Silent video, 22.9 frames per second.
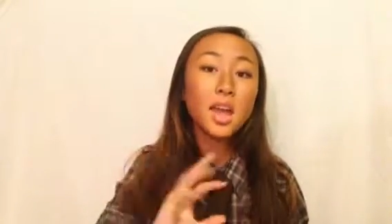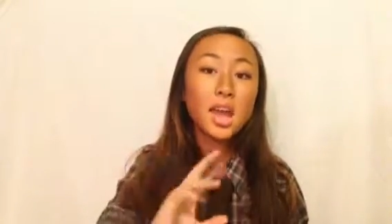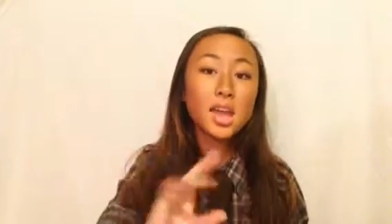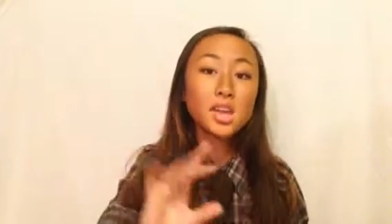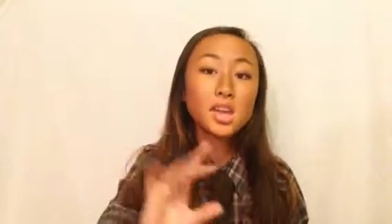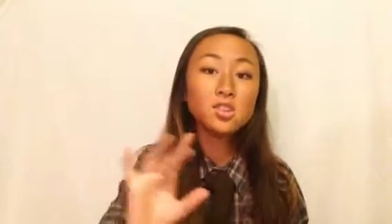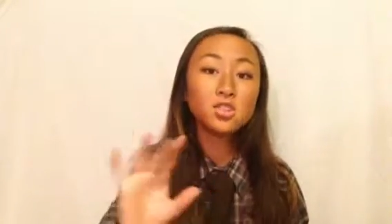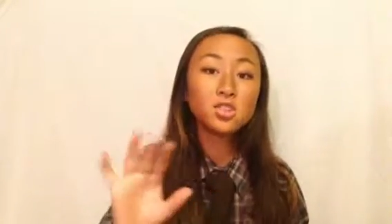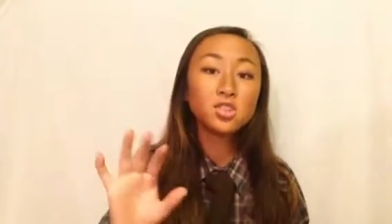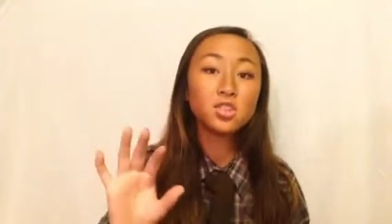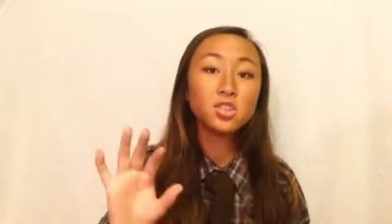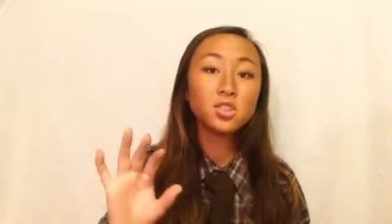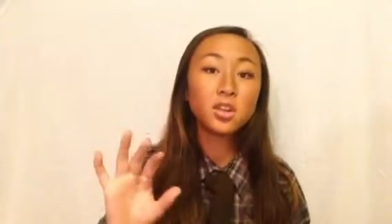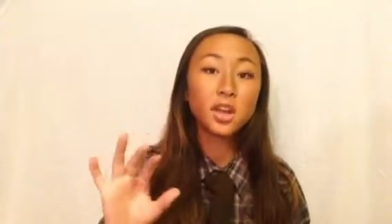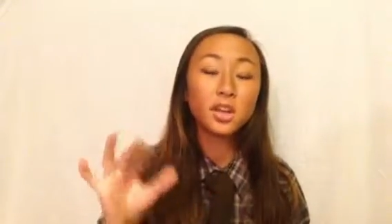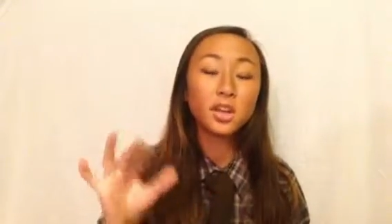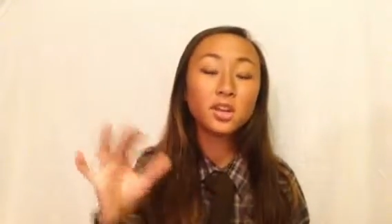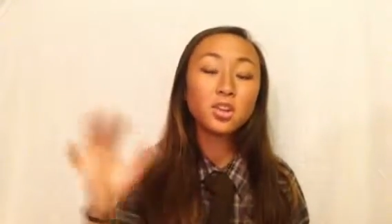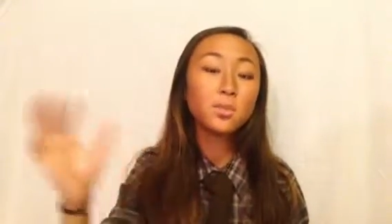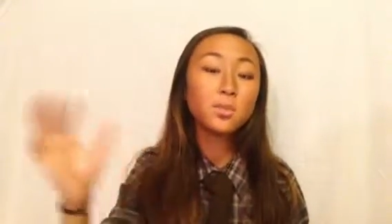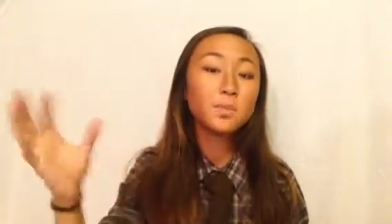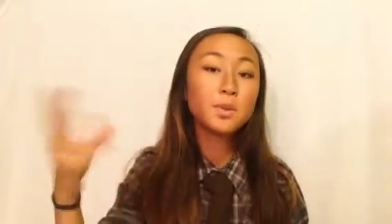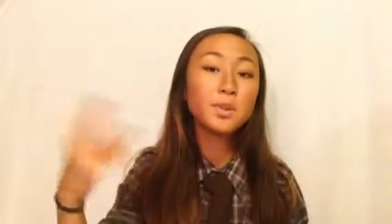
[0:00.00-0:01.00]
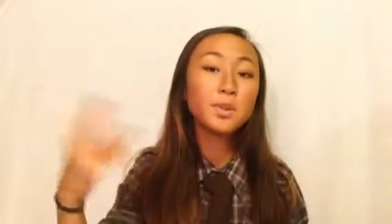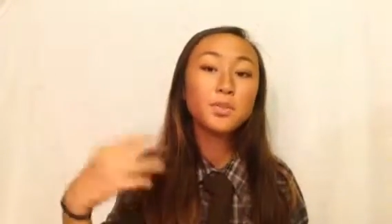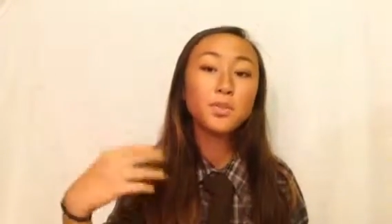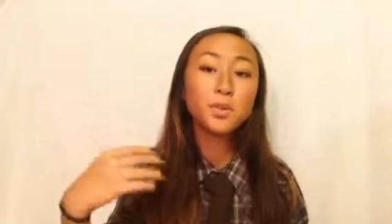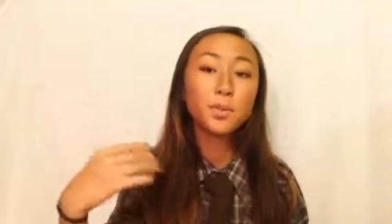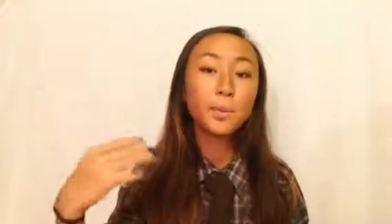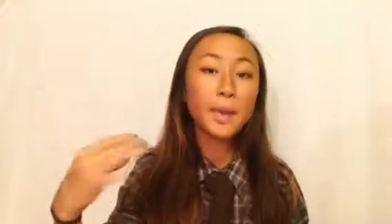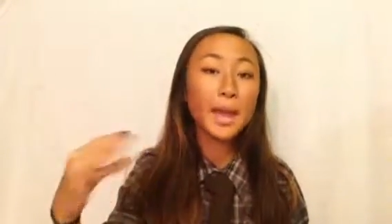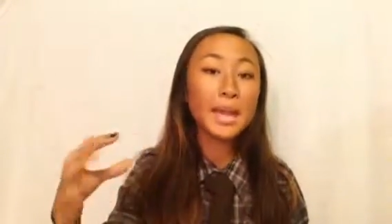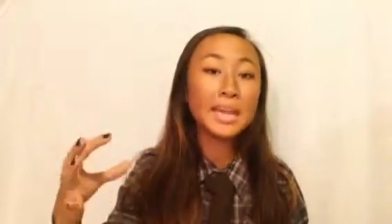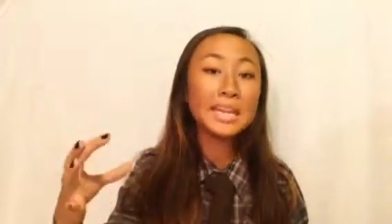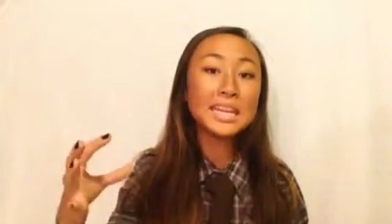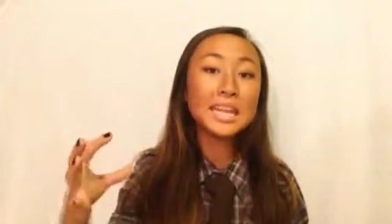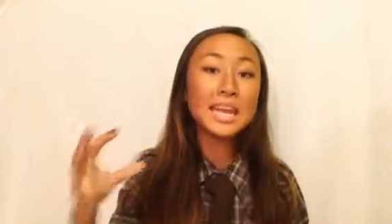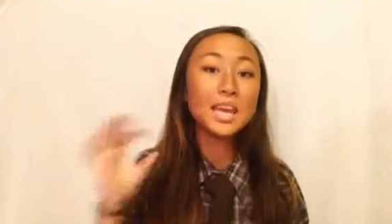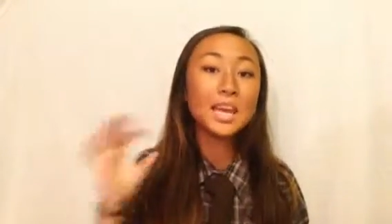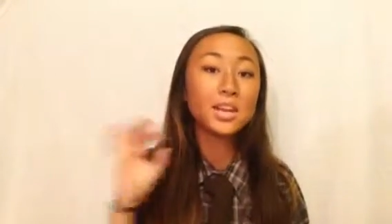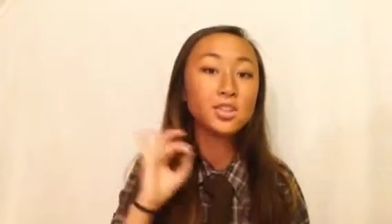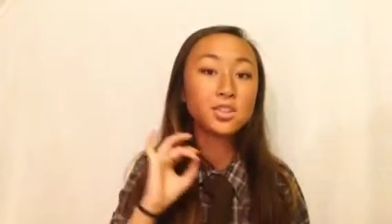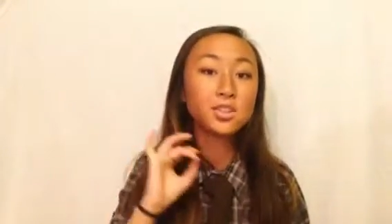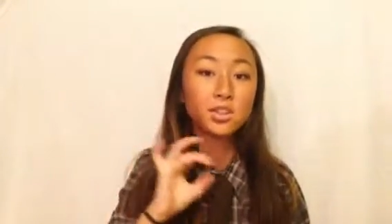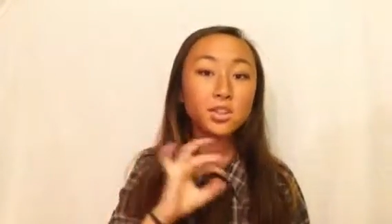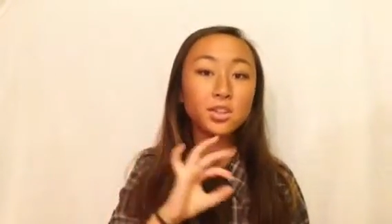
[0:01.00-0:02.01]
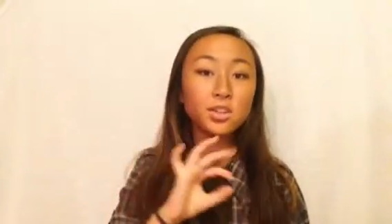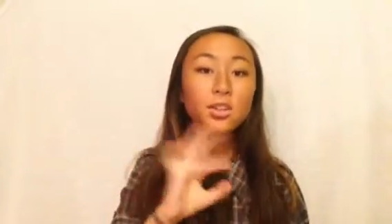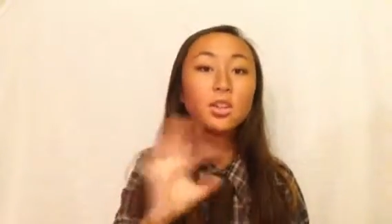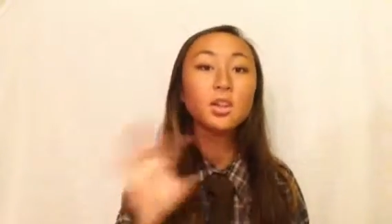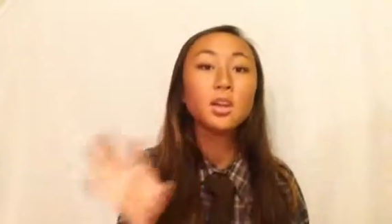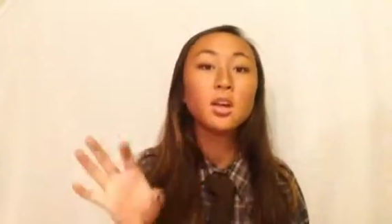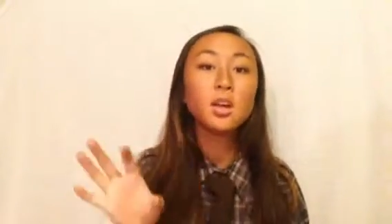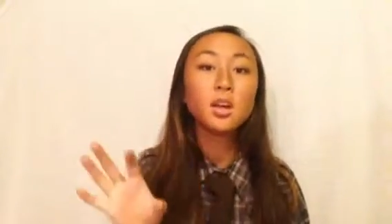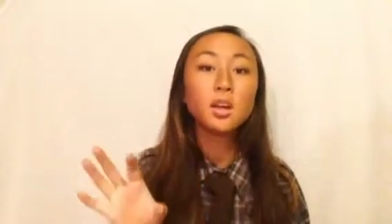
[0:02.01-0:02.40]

Asian, I could be from any Asian